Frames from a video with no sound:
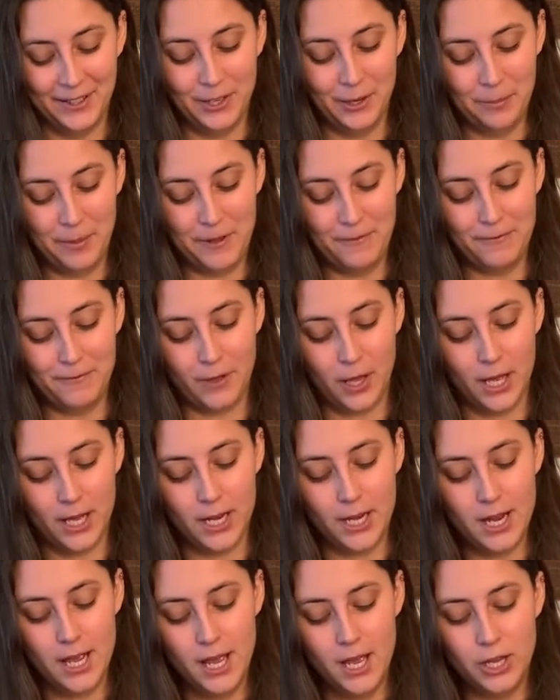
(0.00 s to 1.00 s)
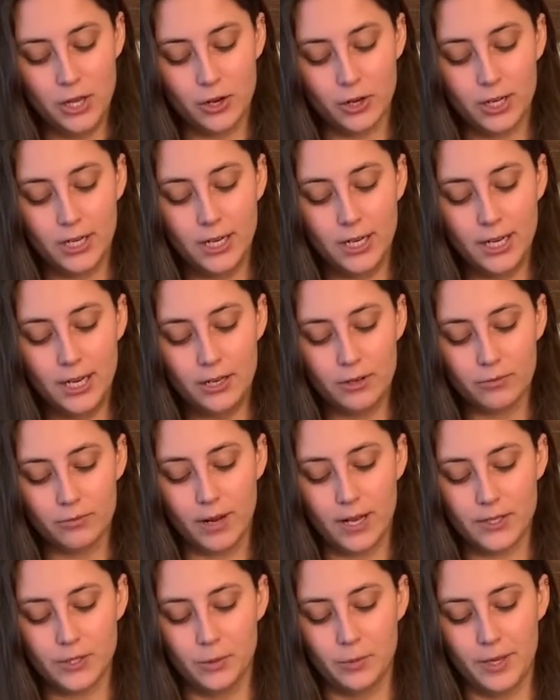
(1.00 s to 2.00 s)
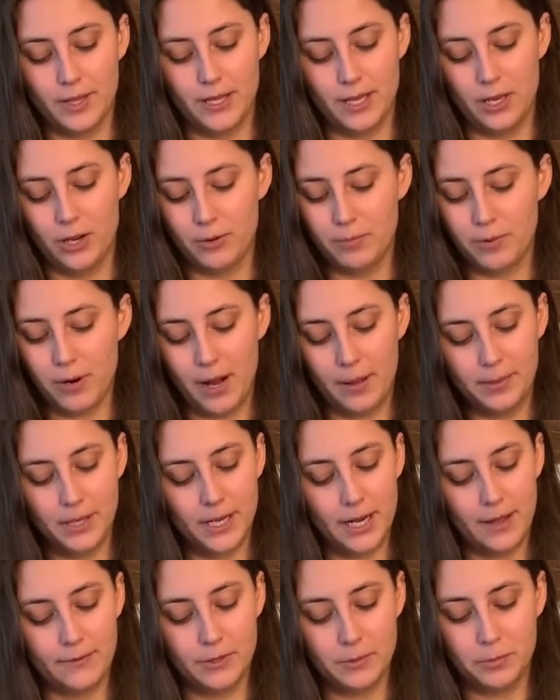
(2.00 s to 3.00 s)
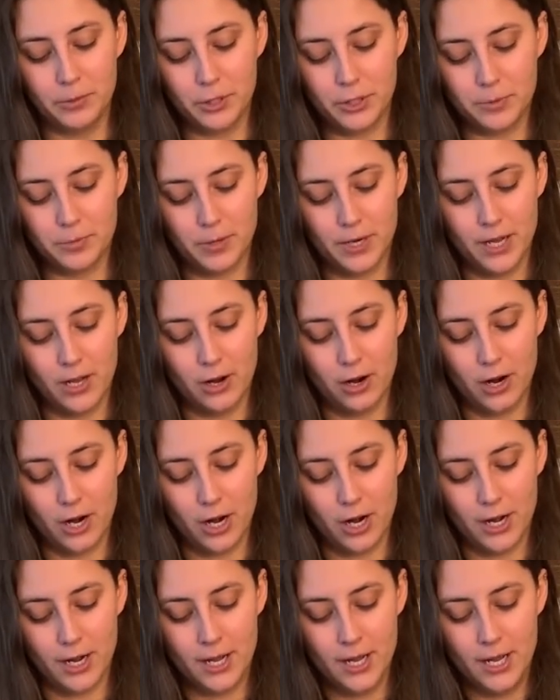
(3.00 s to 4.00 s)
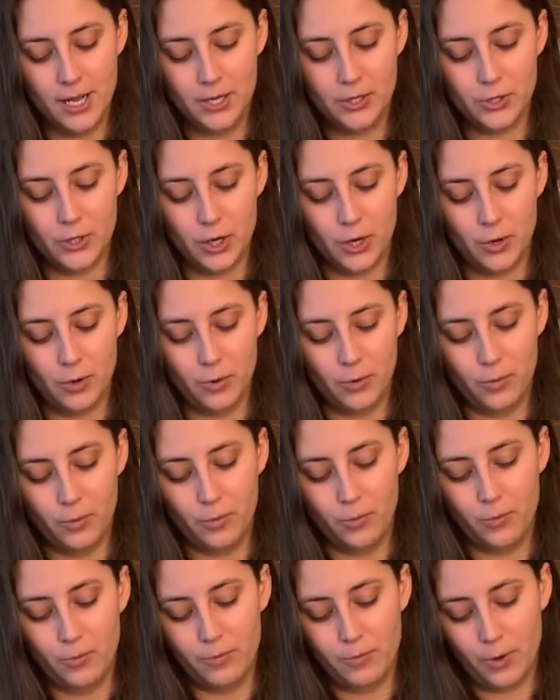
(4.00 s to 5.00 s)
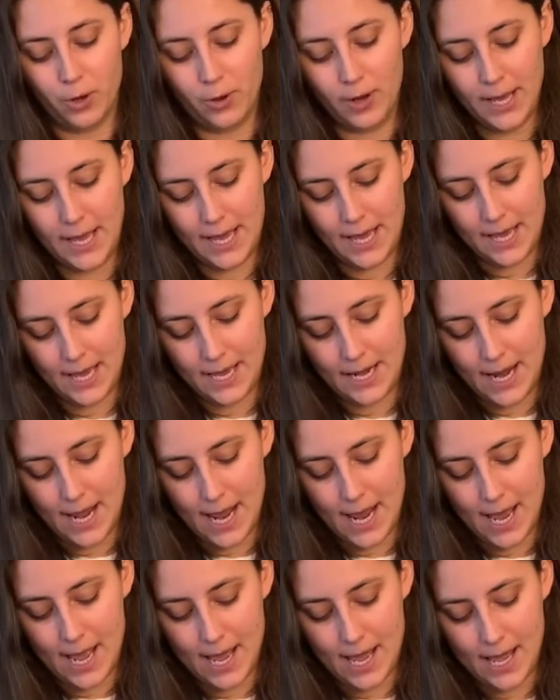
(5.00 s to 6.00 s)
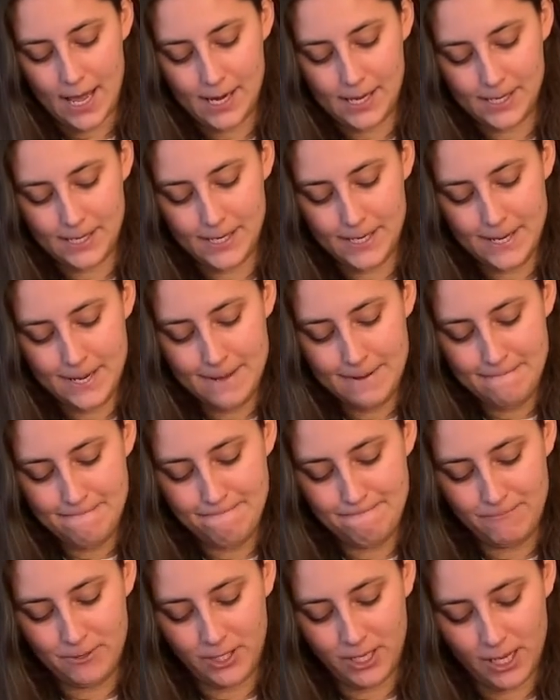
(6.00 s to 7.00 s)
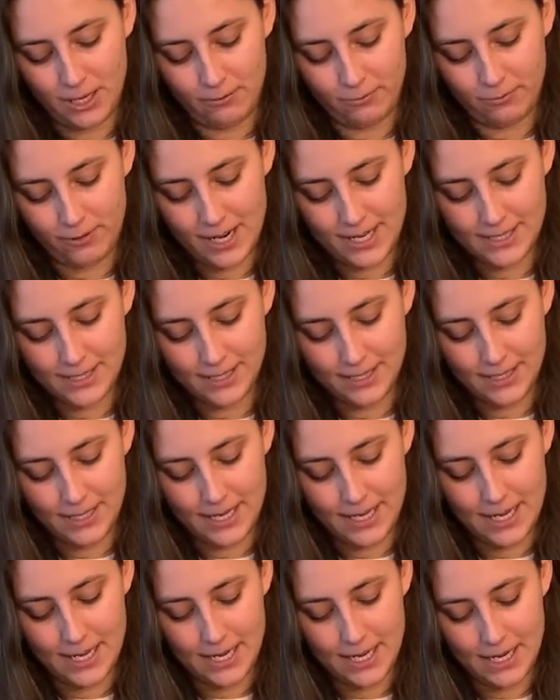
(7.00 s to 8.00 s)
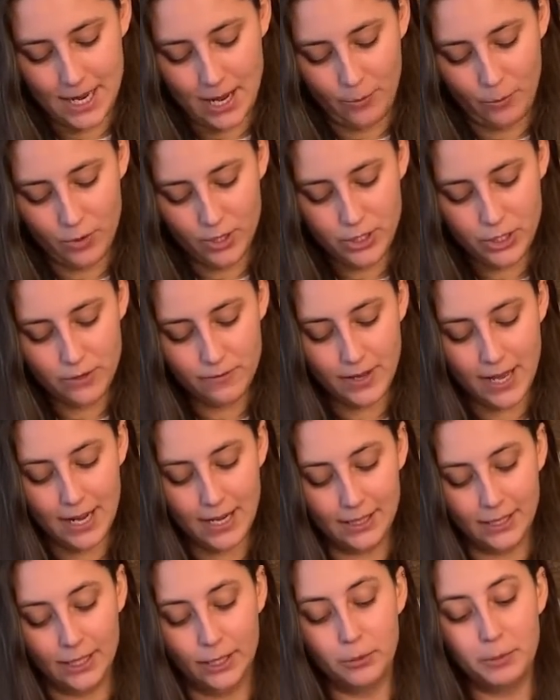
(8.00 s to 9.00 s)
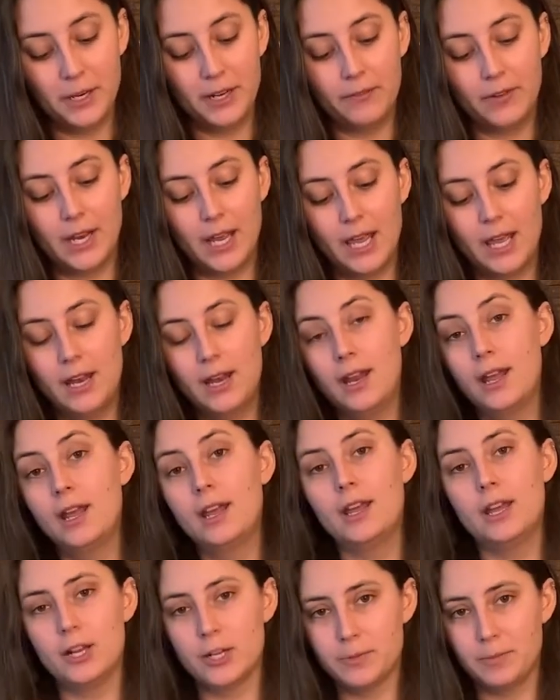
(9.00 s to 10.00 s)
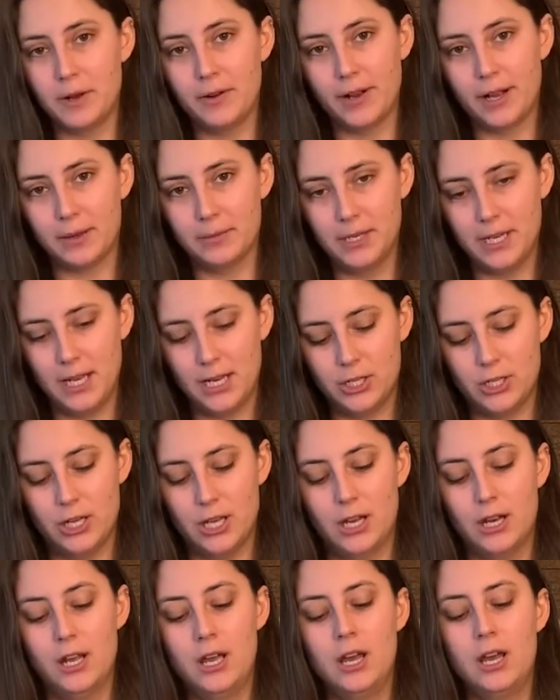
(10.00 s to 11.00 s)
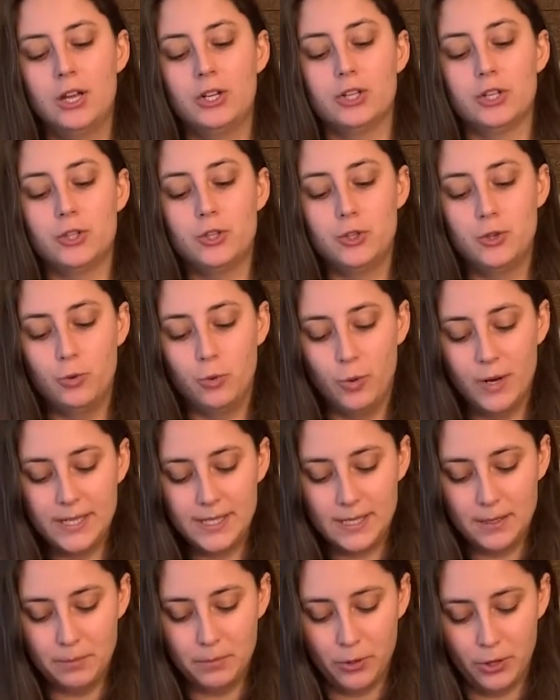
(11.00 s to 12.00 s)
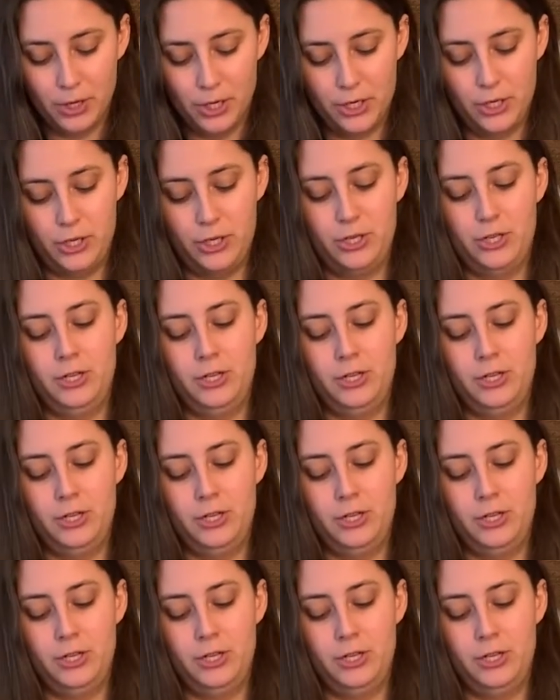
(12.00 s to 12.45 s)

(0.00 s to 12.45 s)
bit fun. You're going to need to wrestle with it. You're probably going to have to push pretty hard, so go ahead and just kind of wrestle it in. And once you've got a little bit of it in, here's my recommendation. Just twist and push